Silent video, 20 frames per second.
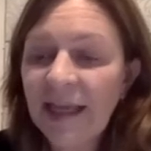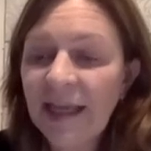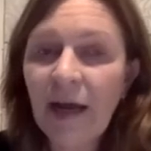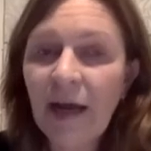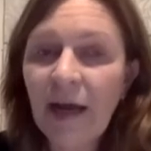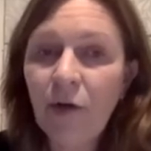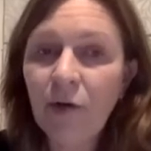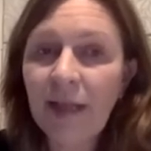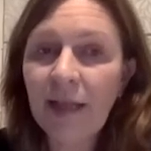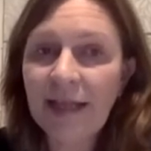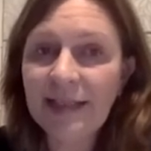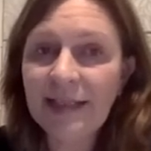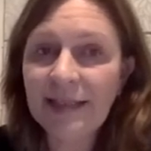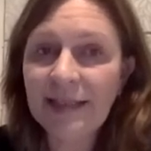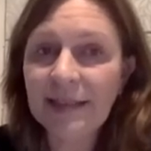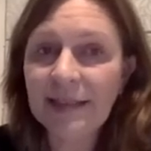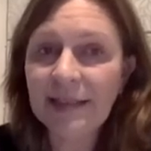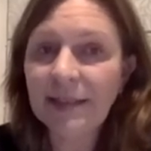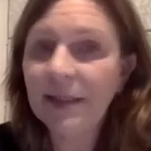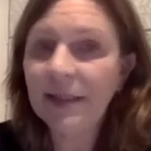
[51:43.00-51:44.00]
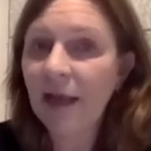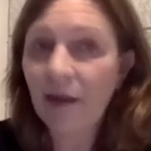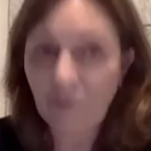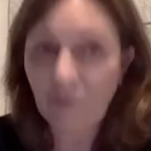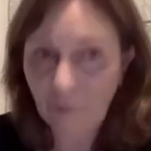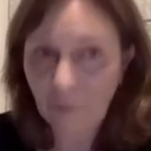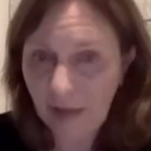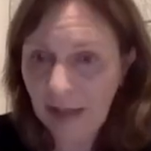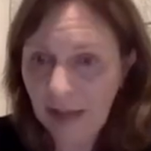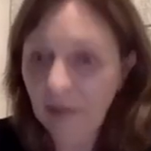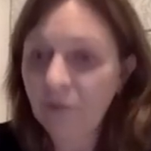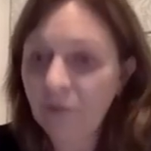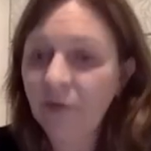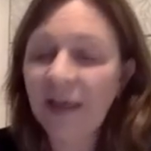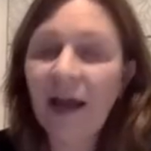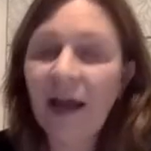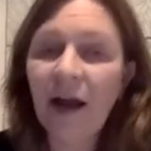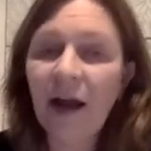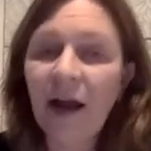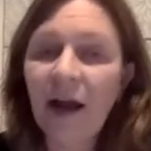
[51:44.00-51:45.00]
in our lessons? Well,
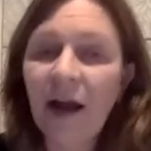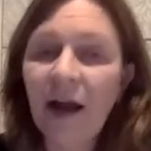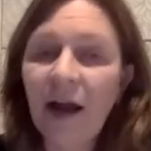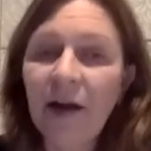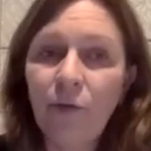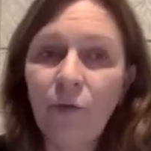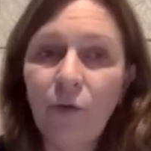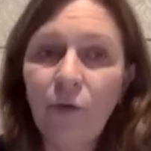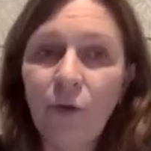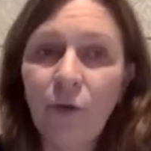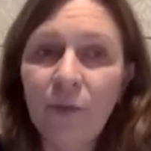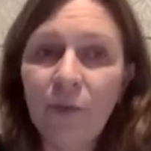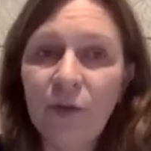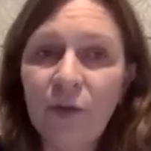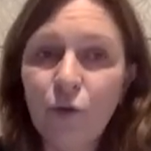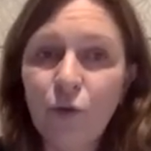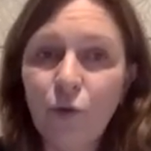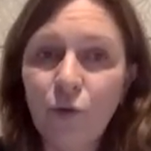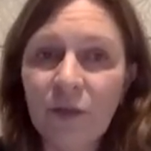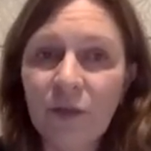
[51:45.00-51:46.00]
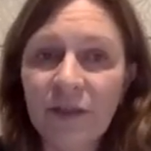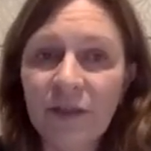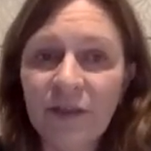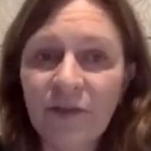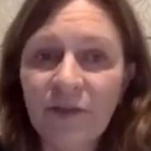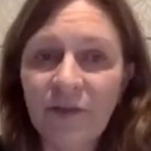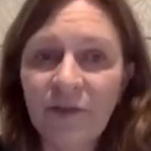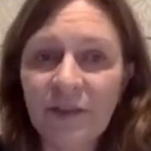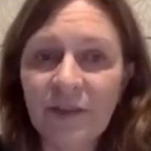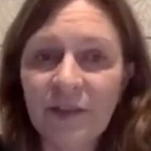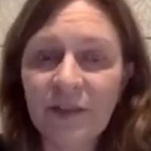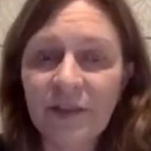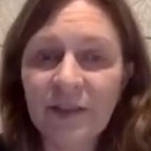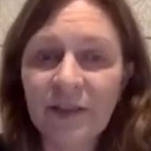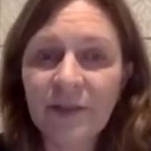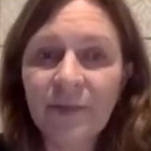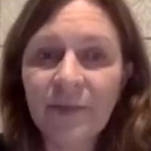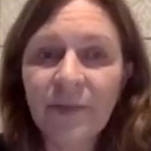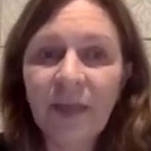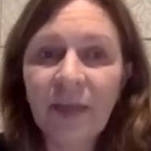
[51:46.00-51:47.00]
regarding warmers, coolers
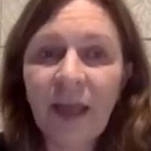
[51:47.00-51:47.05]
fillers.